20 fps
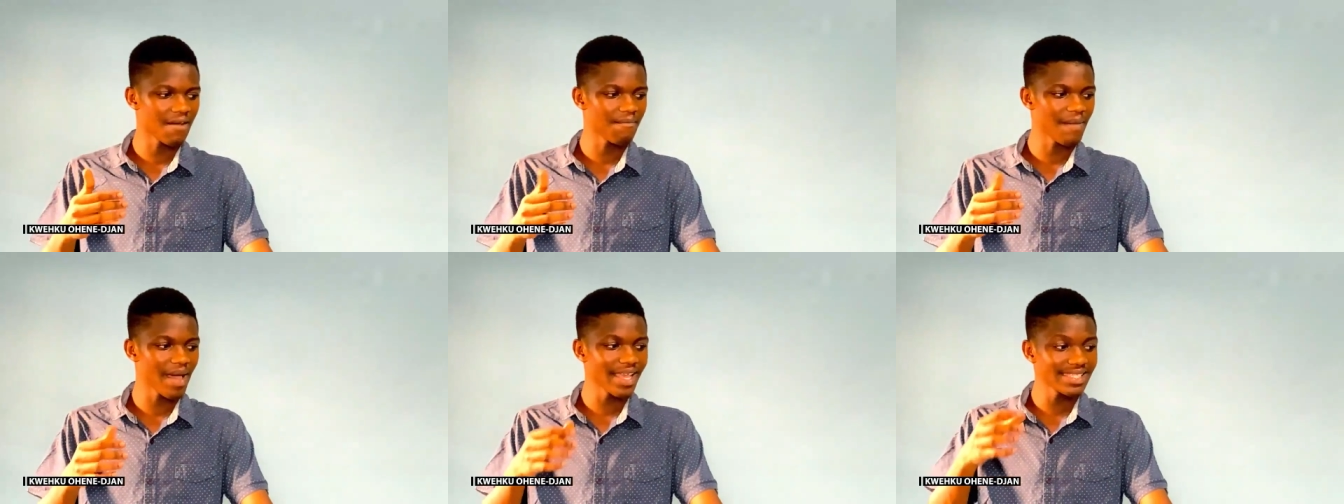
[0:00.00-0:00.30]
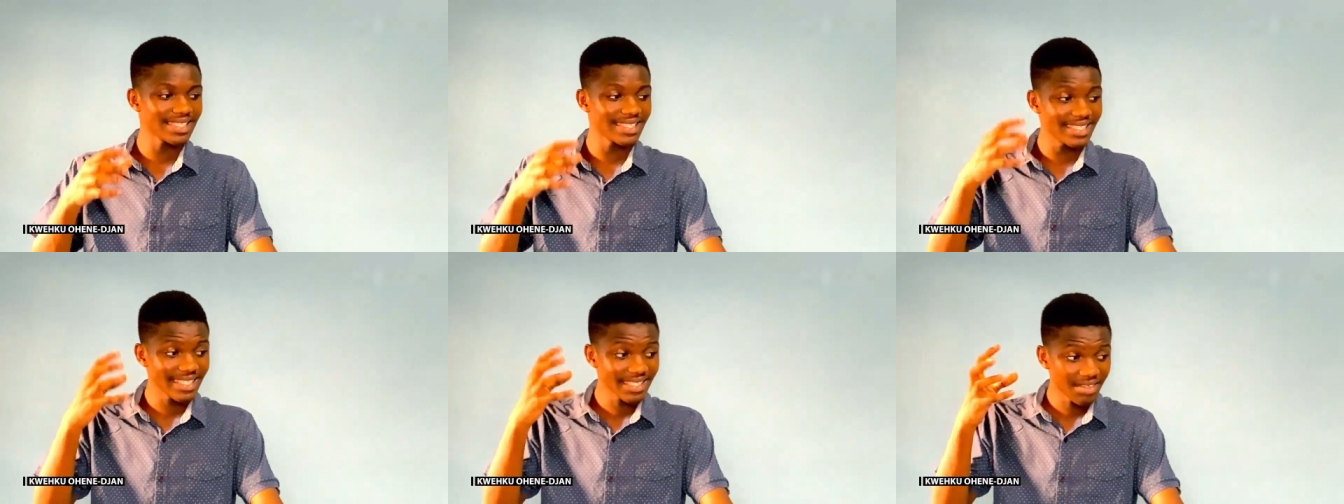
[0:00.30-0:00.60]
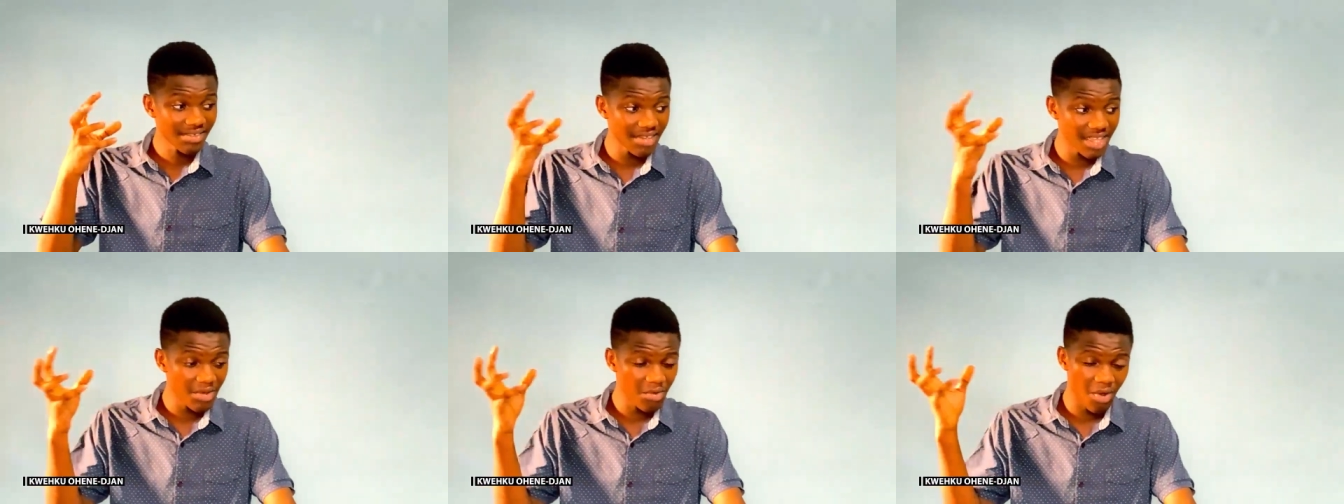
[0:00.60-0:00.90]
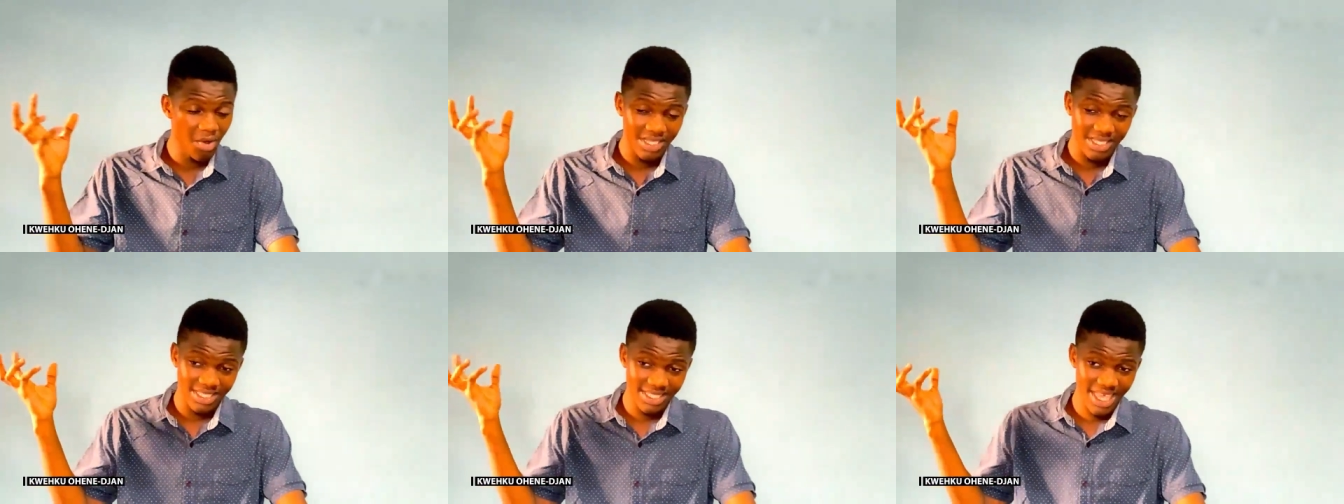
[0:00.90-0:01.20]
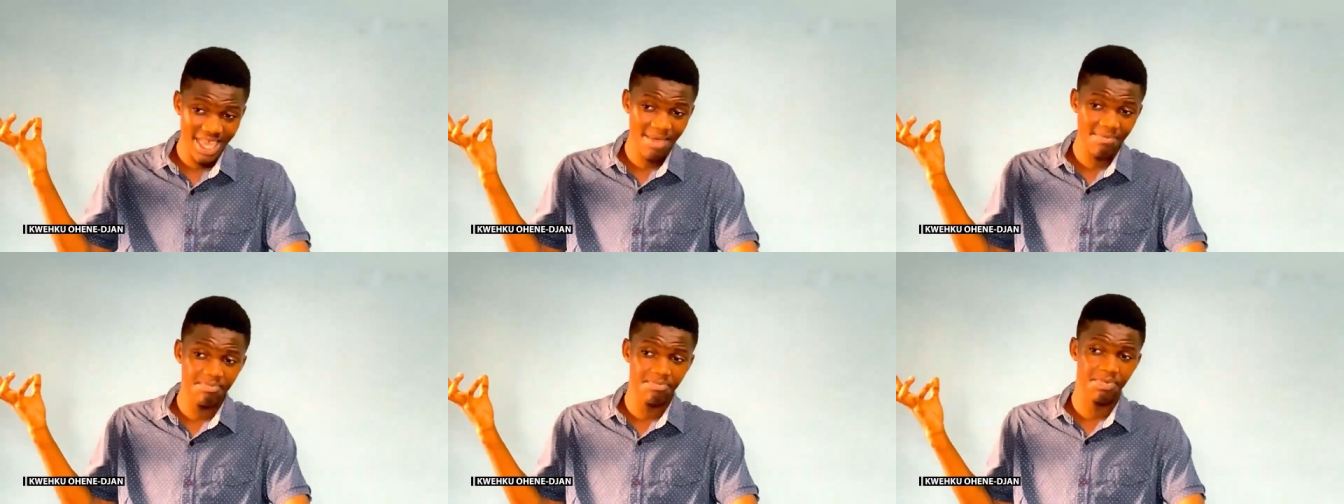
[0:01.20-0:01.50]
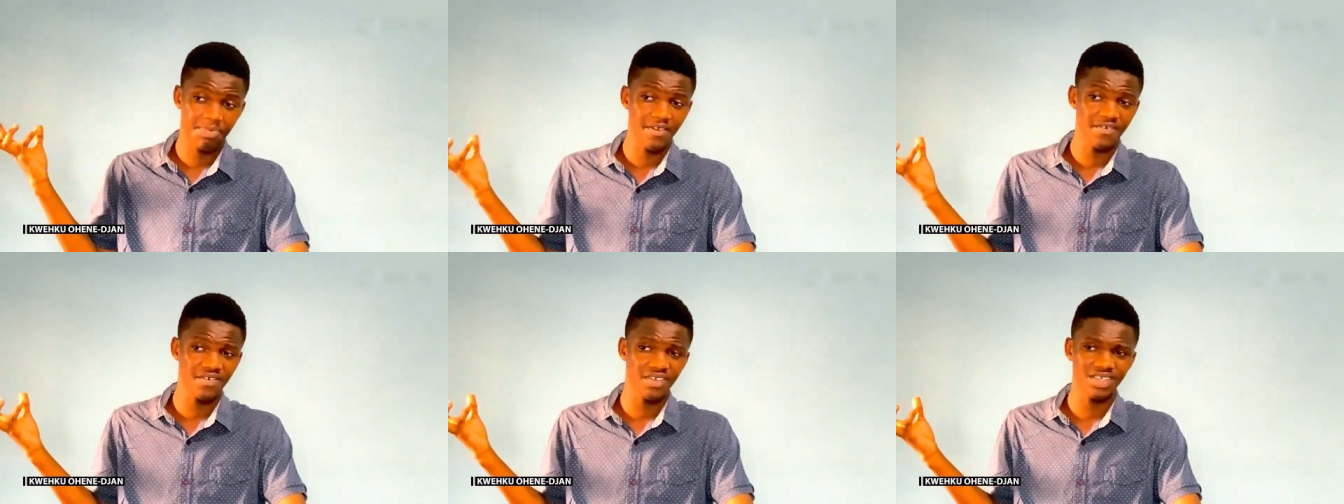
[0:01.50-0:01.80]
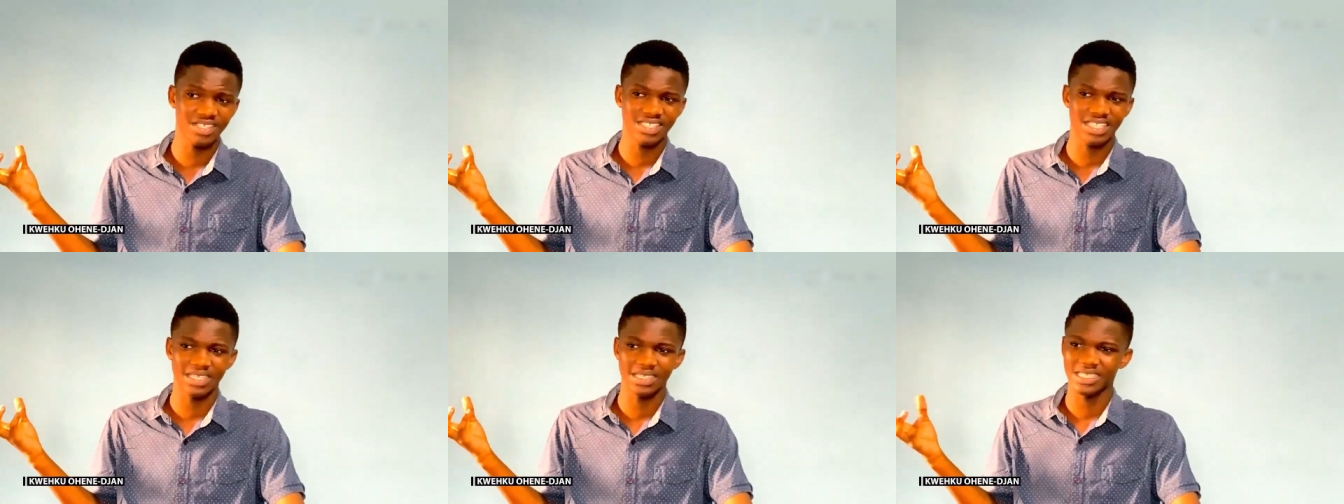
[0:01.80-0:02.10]
But still, it was there
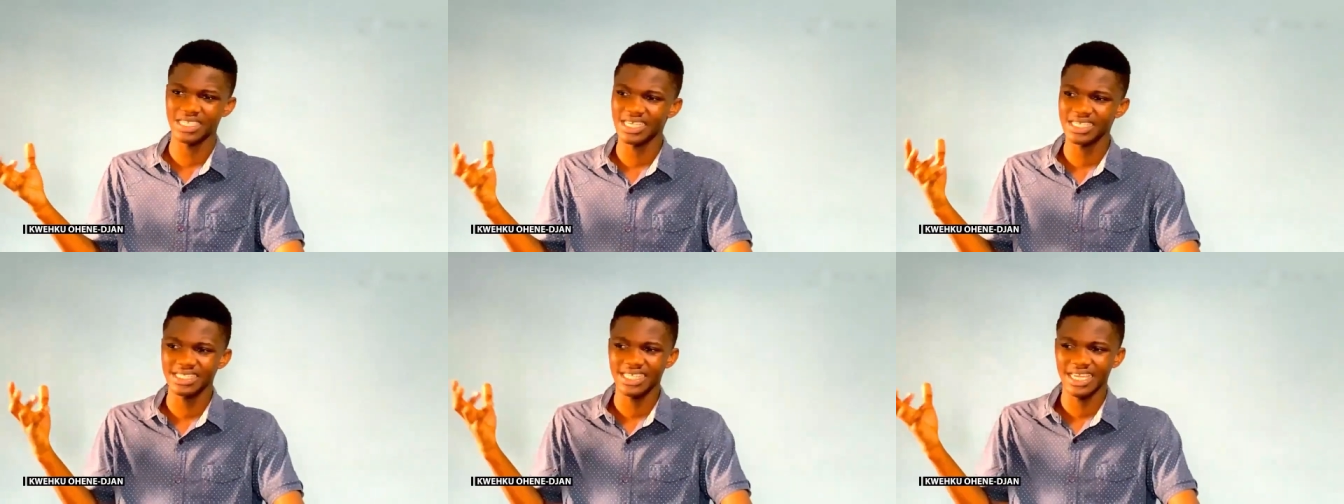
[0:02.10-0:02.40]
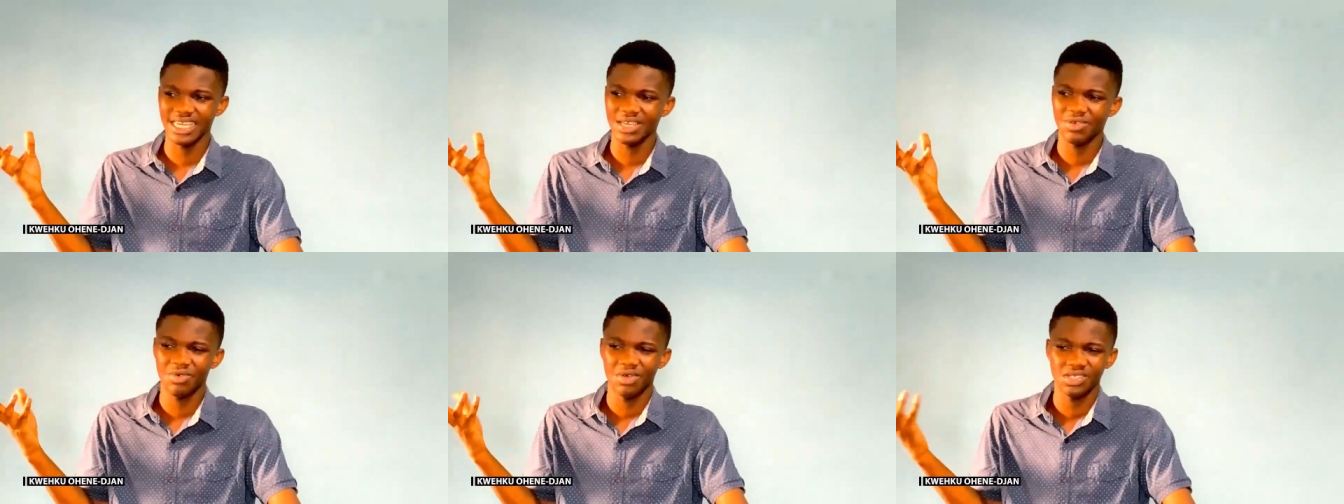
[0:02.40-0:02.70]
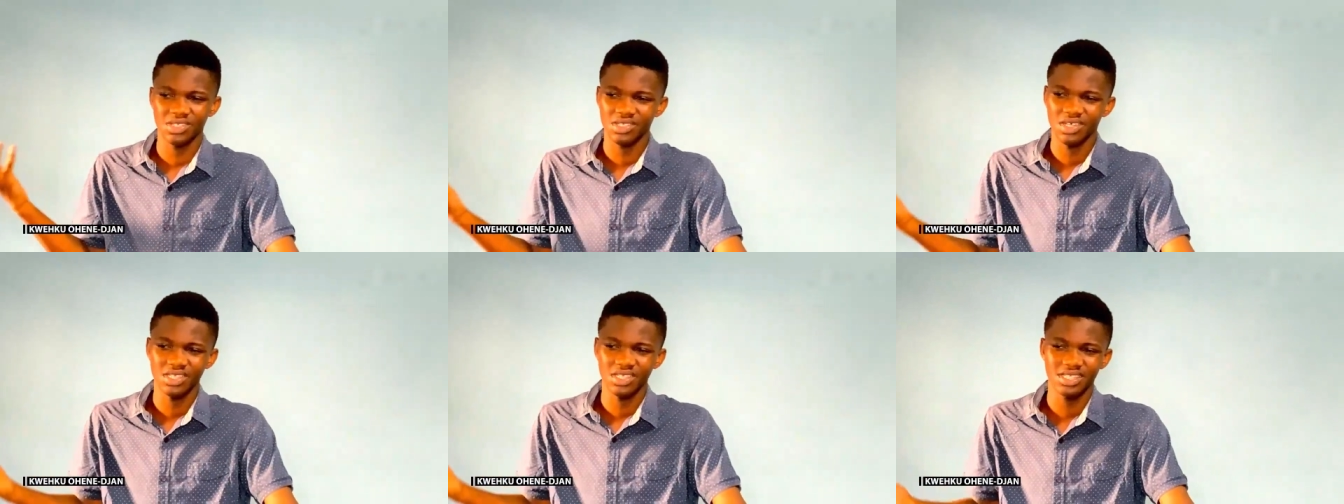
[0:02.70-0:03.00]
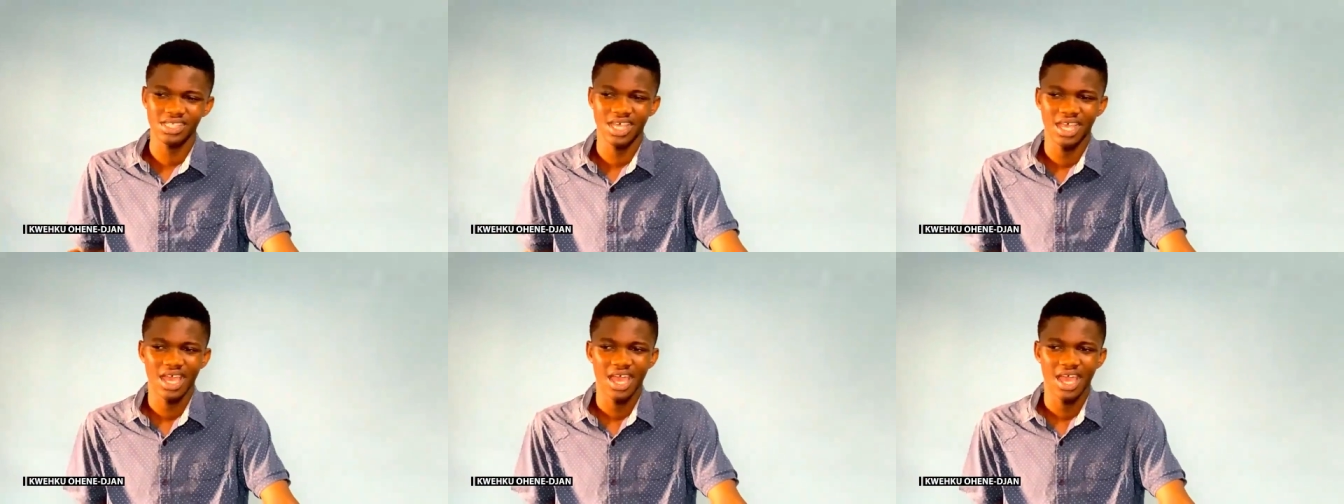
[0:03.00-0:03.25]
previously, just that it was not